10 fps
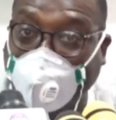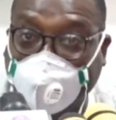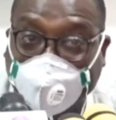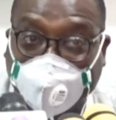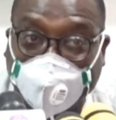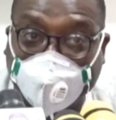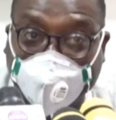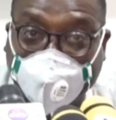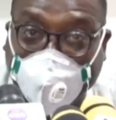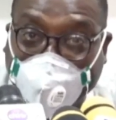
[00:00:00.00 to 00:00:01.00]
I
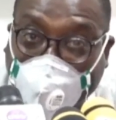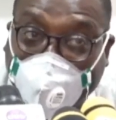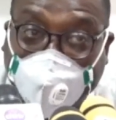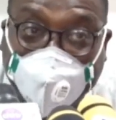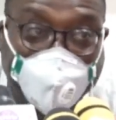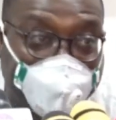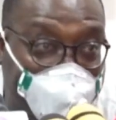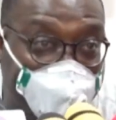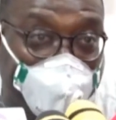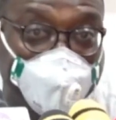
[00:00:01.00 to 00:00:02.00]
almost say, what can I say?
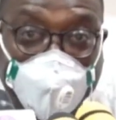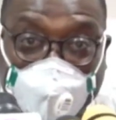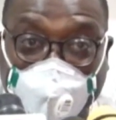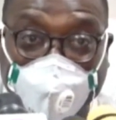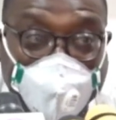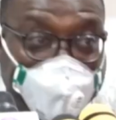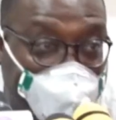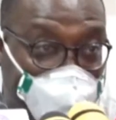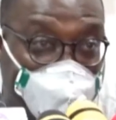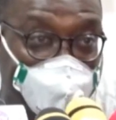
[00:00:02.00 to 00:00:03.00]
I mean, go to a
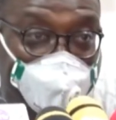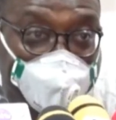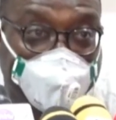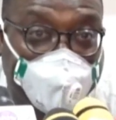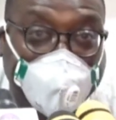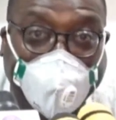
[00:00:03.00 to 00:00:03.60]
more broth, from Mrs.